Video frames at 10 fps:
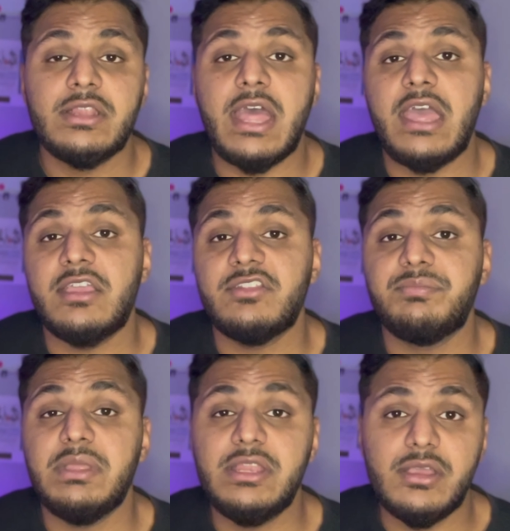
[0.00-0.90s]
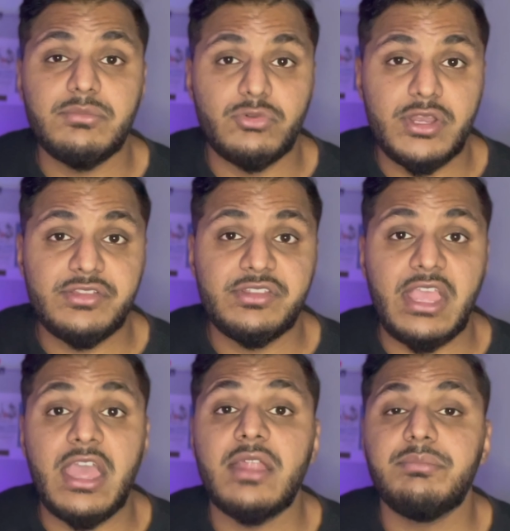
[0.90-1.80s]
that is medium risk
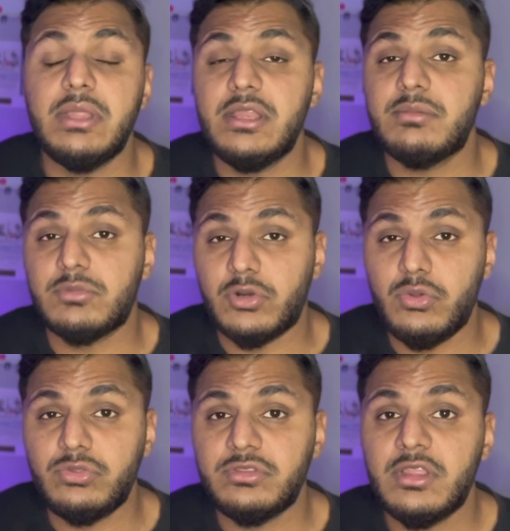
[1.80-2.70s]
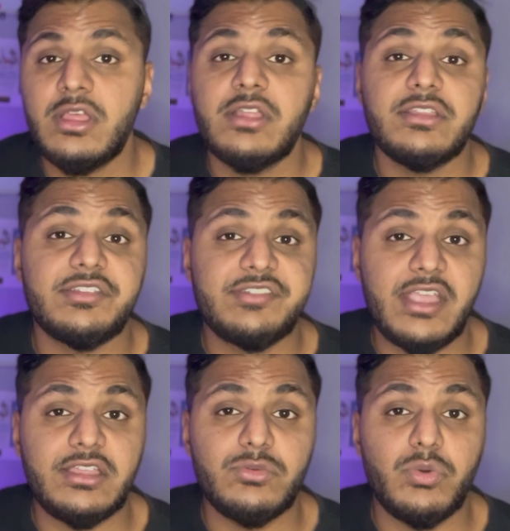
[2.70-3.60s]
and medium growth. The
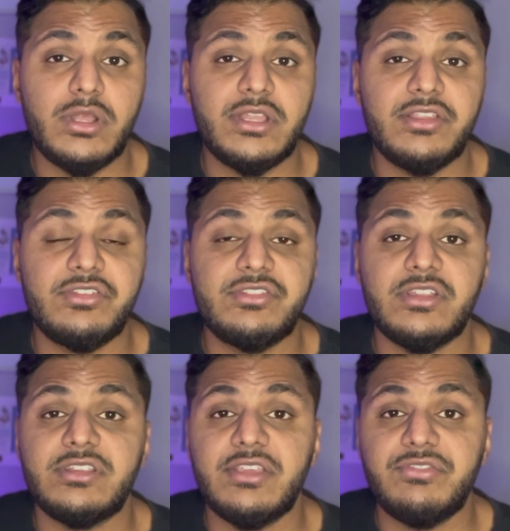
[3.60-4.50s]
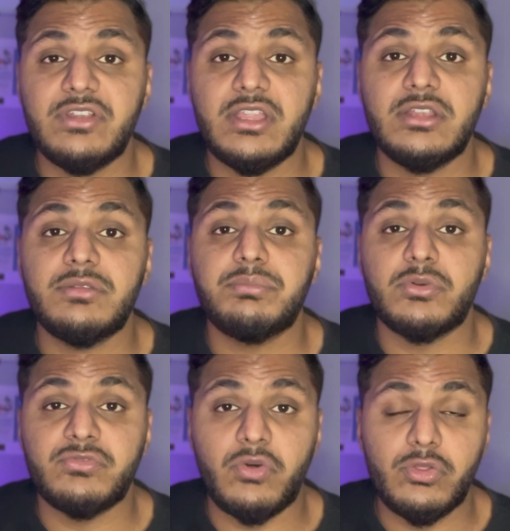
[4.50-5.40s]
second one is the dividend
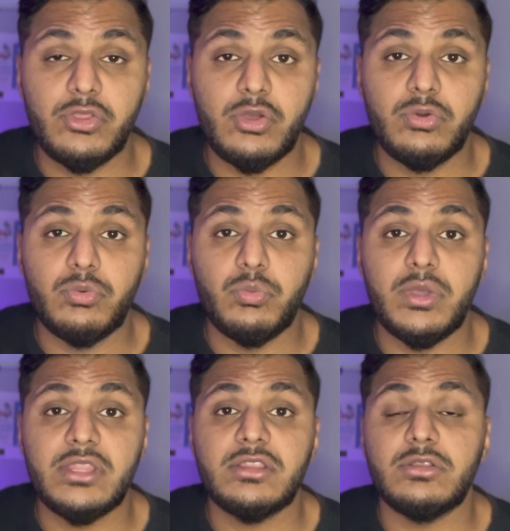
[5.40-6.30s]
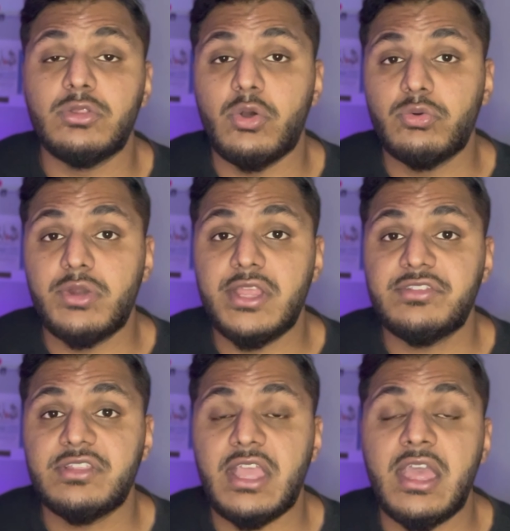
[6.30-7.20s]
portfolio with low
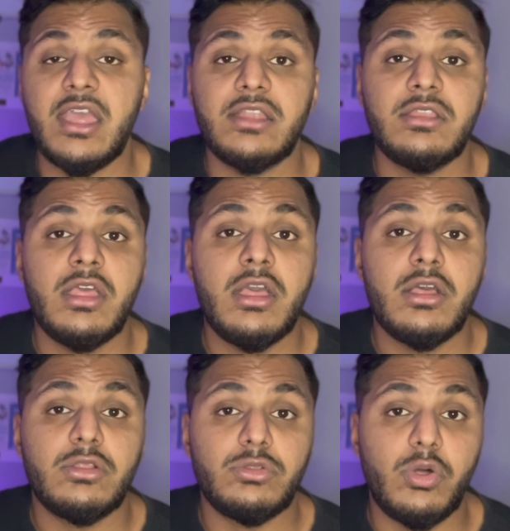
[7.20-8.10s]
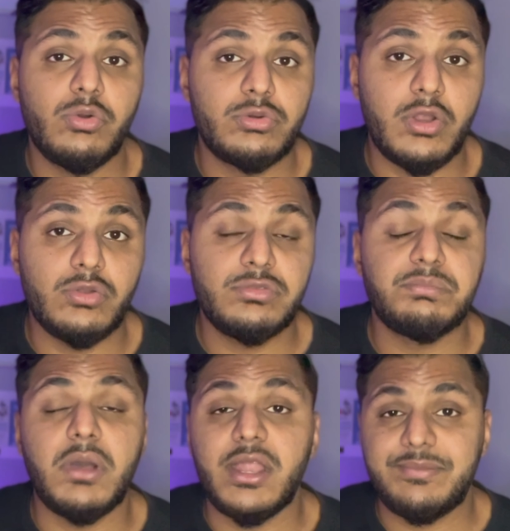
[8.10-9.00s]
risk and low
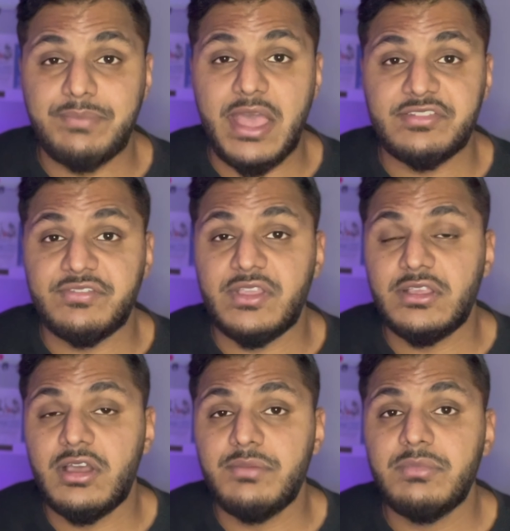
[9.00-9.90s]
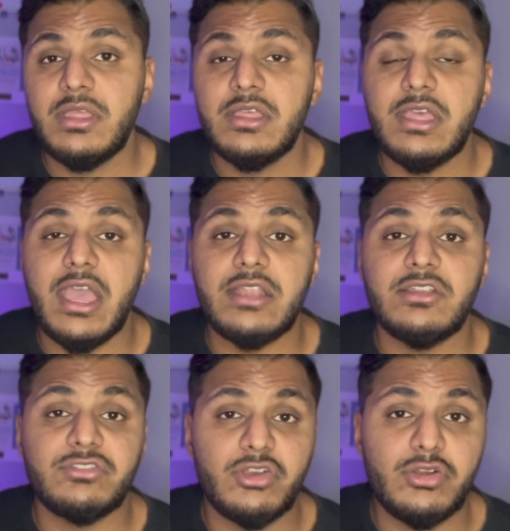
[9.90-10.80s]
growth but passive income. And
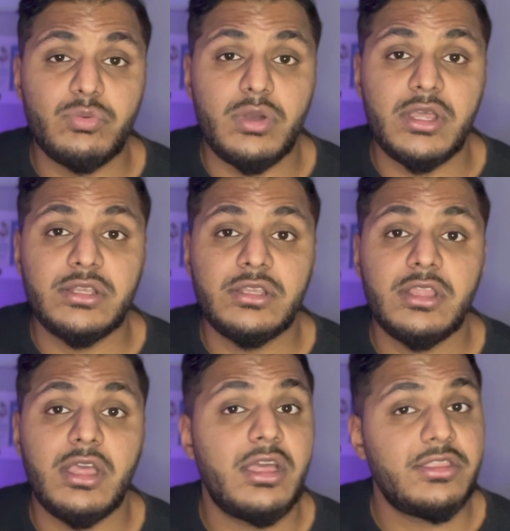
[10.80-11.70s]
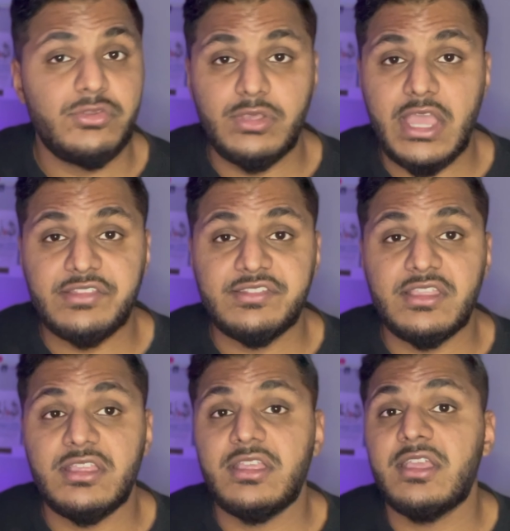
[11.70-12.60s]
the third one, you guessed
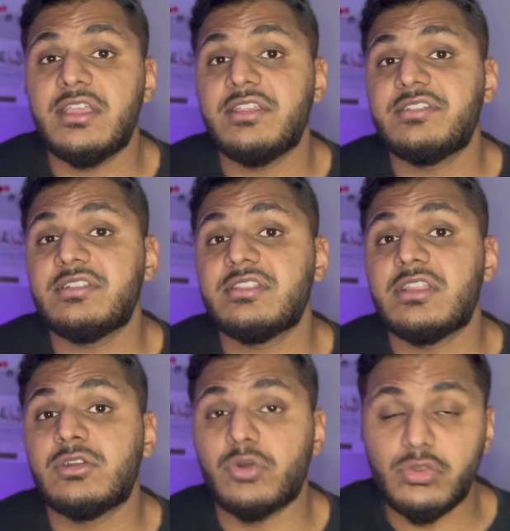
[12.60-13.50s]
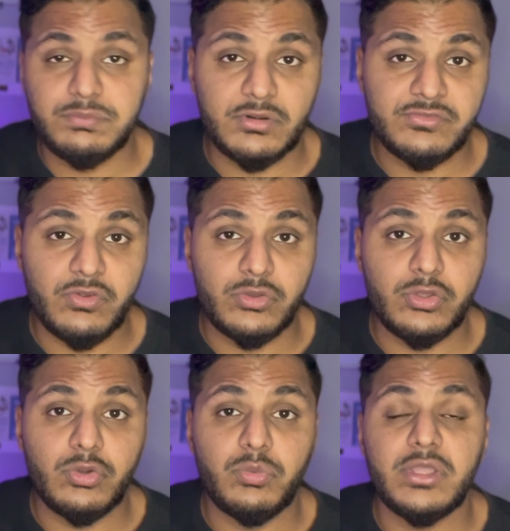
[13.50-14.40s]
it, is the growth
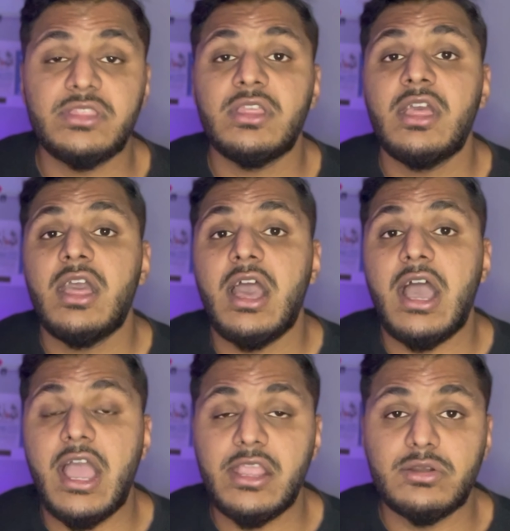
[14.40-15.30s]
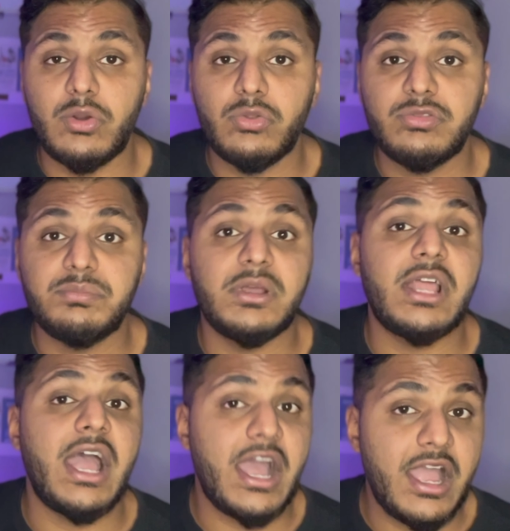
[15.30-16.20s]
portfolio with high growth but
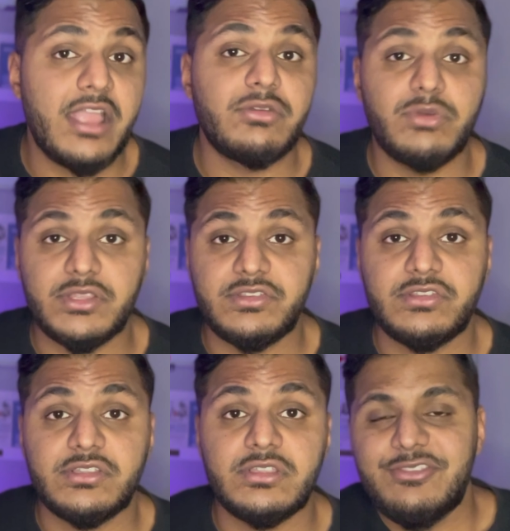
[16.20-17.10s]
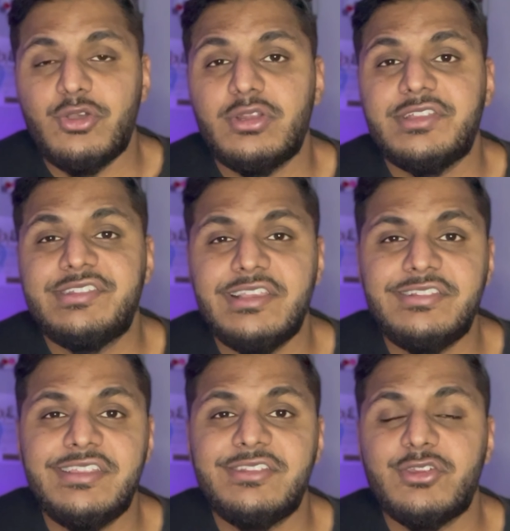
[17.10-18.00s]
high risk. So the
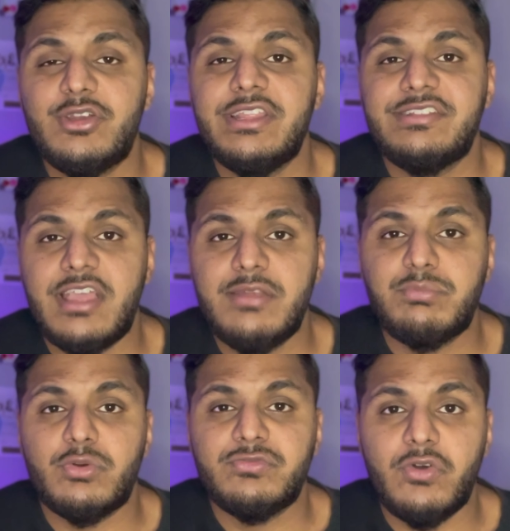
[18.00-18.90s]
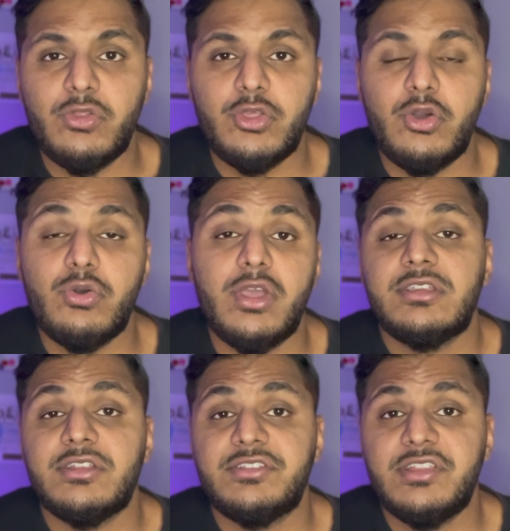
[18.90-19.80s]
60 30 10 portfolio
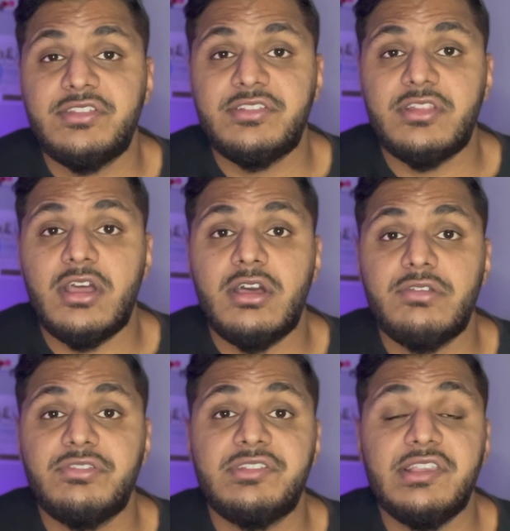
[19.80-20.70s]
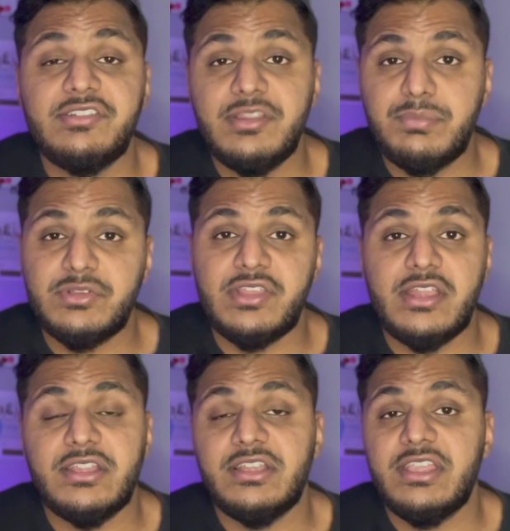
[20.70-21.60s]
consists of
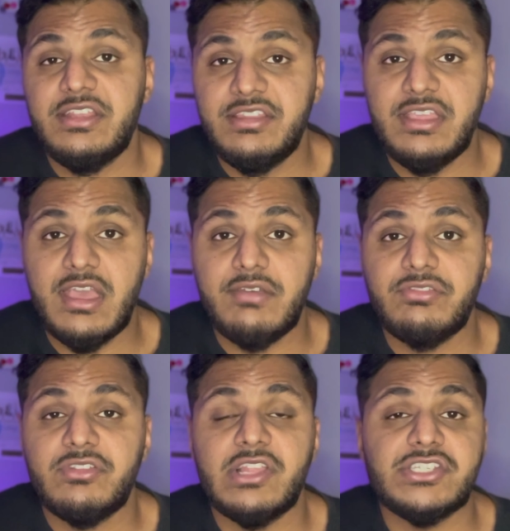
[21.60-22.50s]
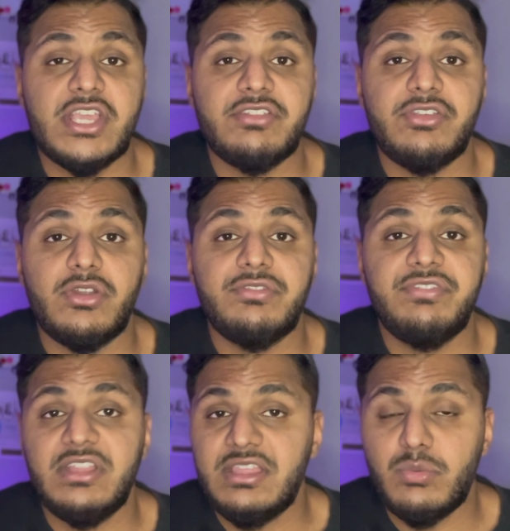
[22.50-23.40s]
60% in ETFs such as your
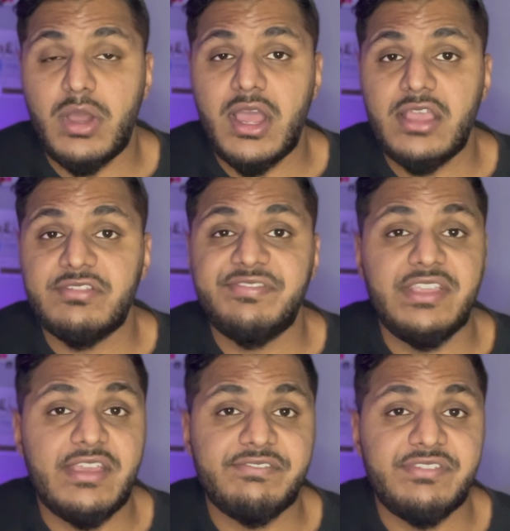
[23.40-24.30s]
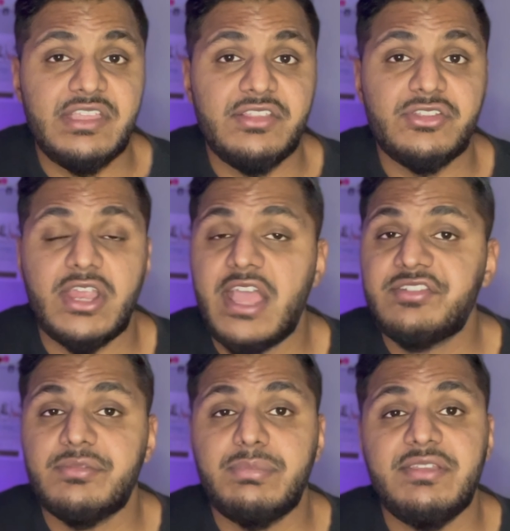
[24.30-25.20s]
VDYs, VFVs, your
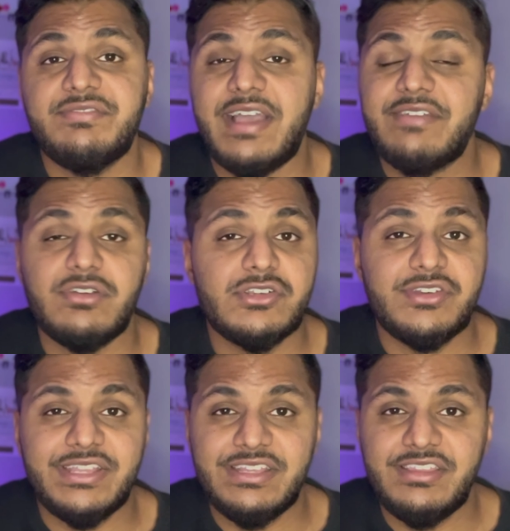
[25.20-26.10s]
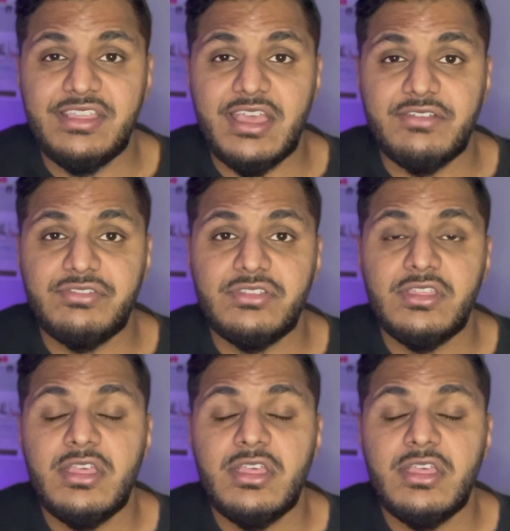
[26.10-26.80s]
S&P 500 ETFs,